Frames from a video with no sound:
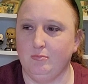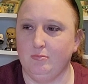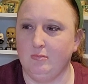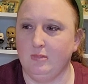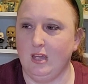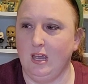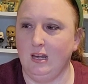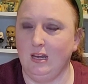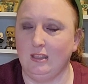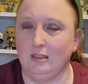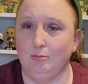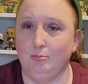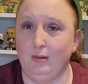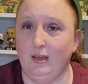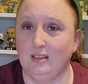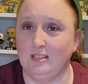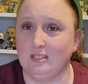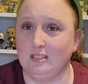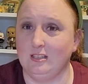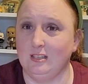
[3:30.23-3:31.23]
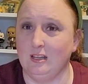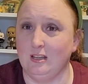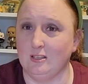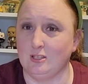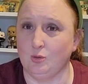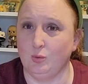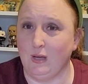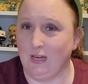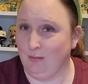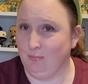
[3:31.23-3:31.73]
getting the best things
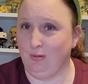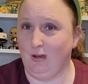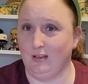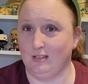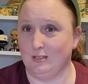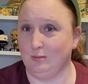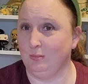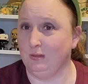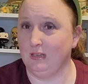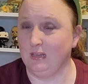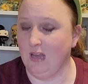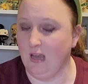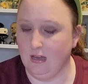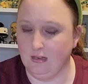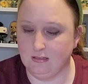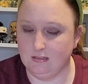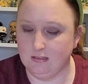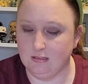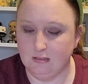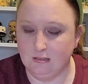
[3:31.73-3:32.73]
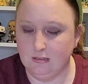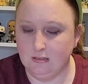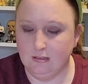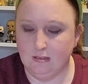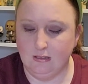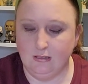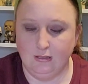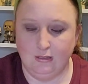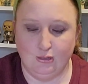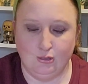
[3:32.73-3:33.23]
that we can possibly get.
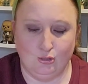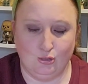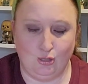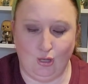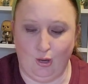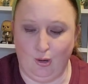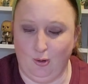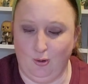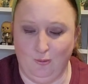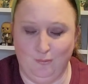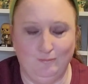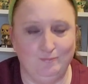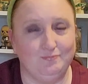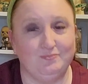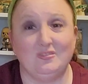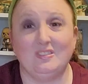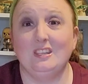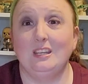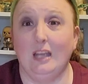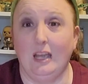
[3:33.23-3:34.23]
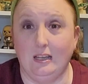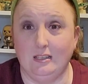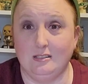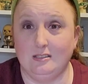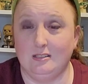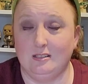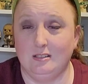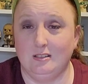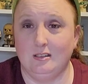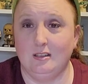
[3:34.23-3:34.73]
So,
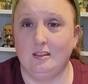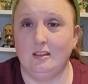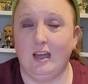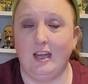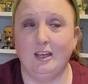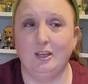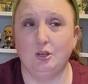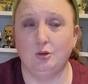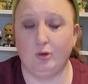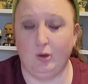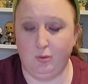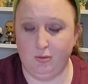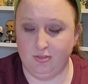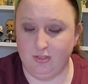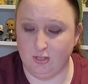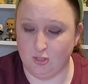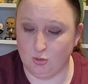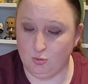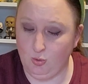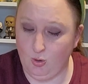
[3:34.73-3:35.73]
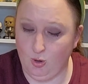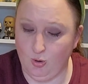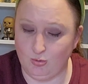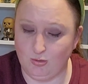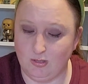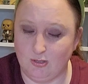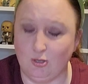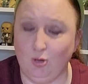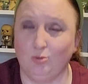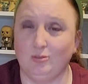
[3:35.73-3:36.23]
yes, I agree with this
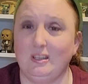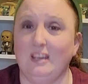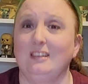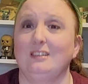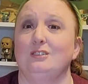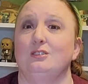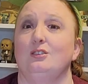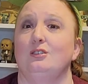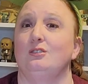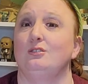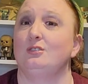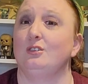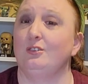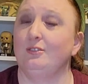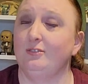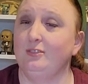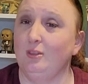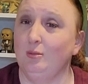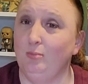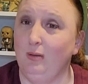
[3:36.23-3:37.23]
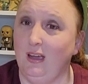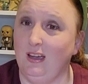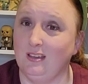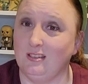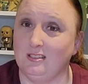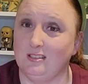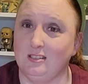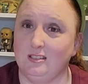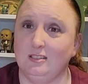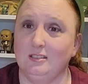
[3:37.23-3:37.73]
quote. Don't I deserve the
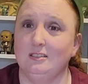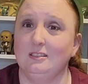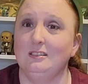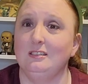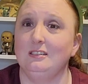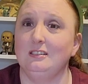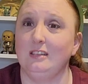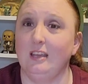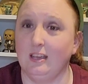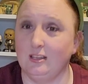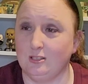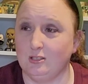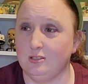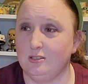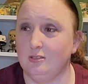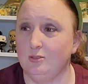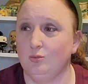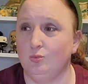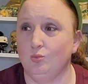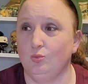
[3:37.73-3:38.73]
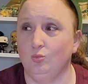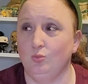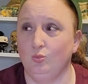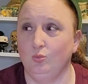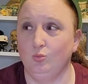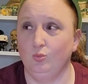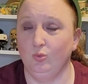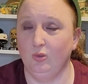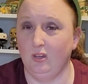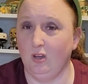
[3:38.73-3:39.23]
best? Yes,
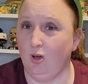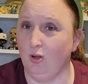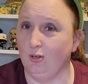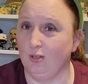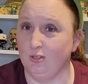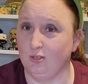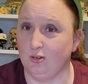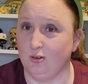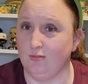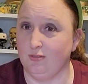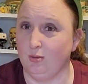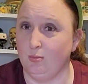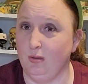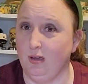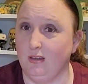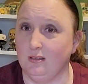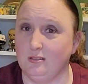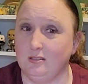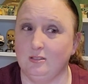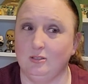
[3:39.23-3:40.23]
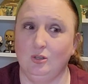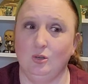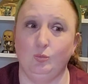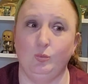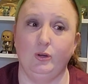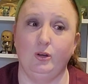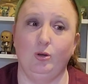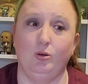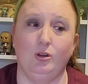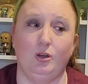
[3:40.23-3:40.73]
we all deserve the best.
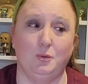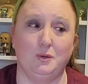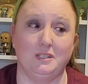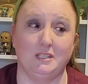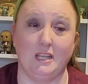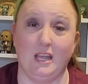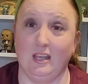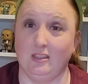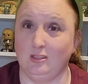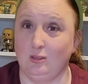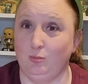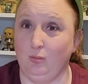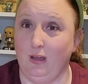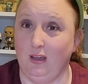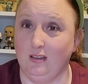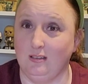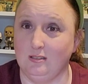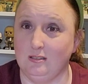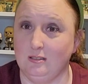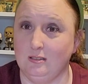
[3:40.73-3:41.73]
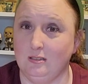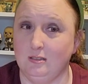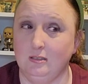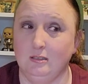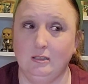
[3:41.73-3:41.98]
We don't always get the best.